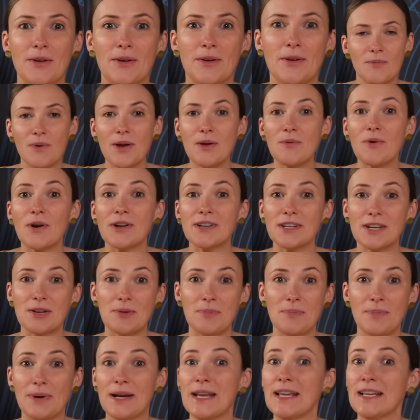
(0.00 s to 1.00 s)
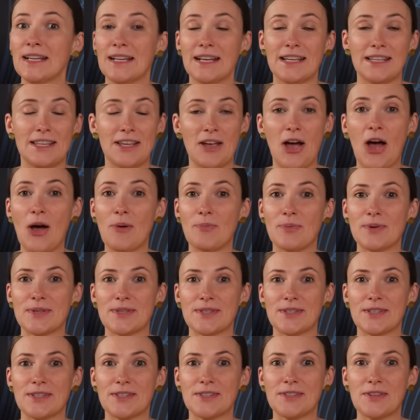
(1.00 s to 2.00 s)
We want completely the
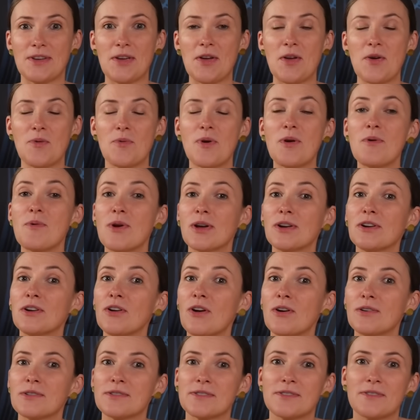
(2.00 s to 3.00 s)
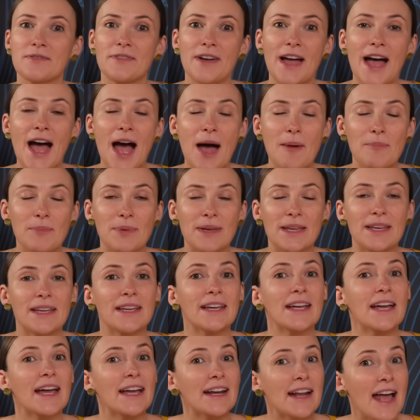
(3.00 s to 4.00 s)
opposite. We want lots of happy
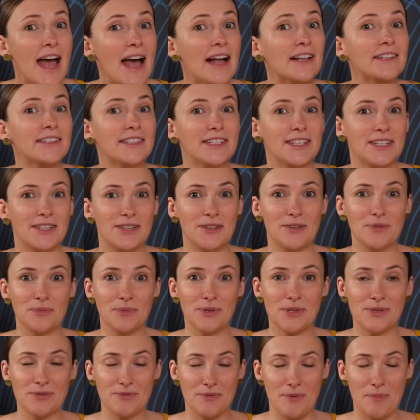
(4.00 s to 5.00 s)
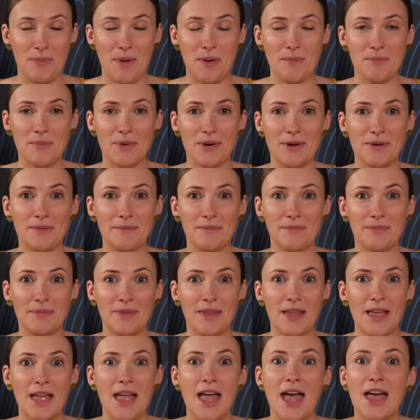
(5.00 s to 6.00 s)
and healthy humans, remember.
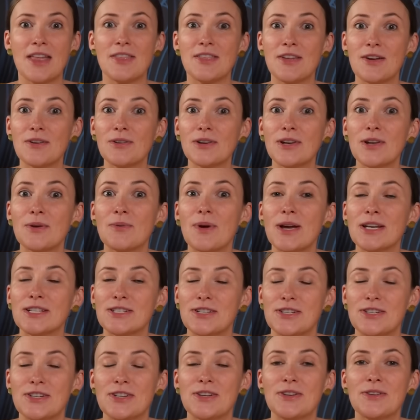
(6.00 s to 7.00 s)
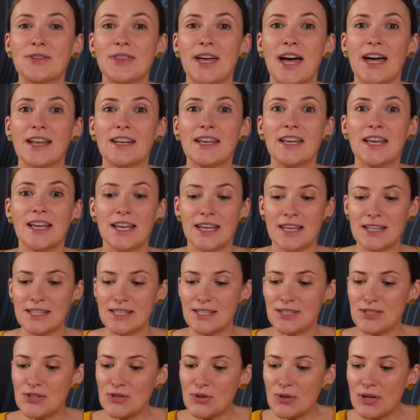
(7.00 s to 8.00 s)
And the only way to do that
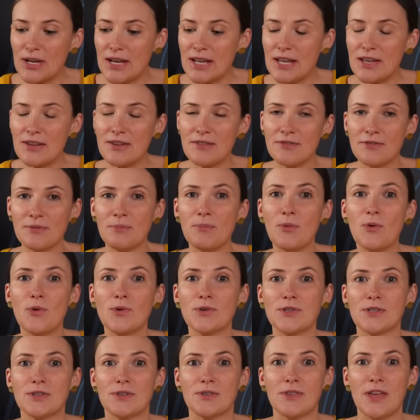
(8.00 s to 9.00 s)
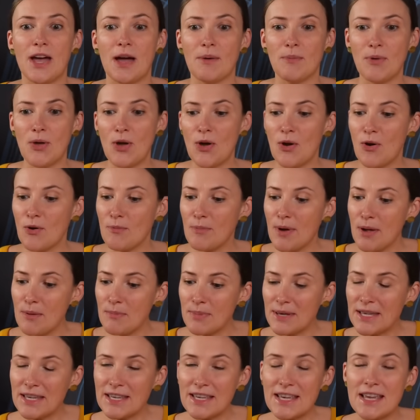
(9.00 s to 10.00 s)
is to leave more to them, or
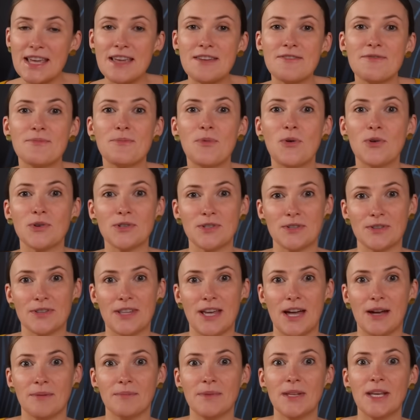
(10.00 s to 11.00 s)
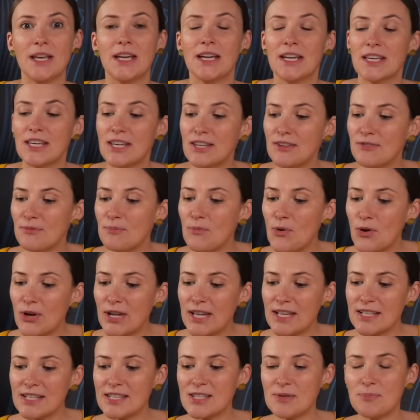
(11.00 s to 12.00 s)
maybe give more to them, give more
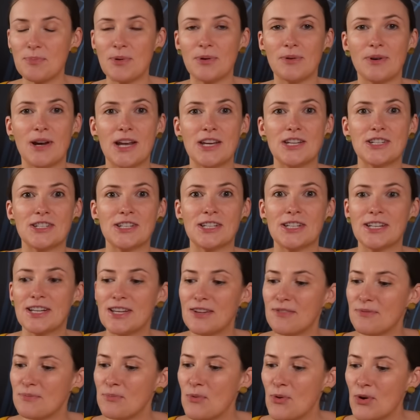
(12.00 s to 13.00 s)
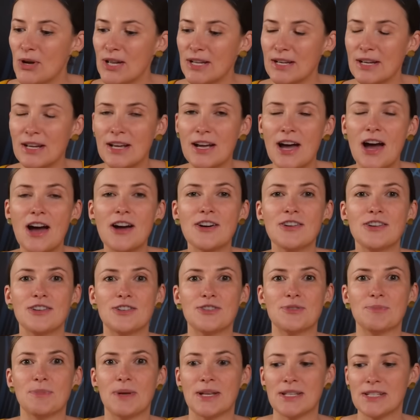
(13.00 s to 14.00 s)
inspiration, give more
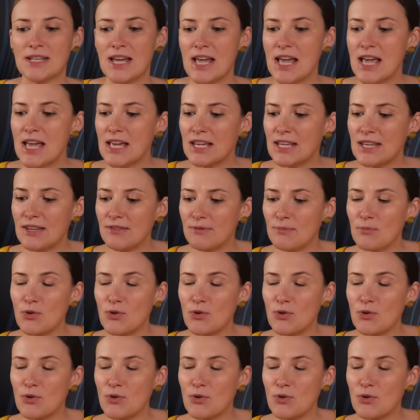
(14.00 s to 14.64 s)
encouragement, give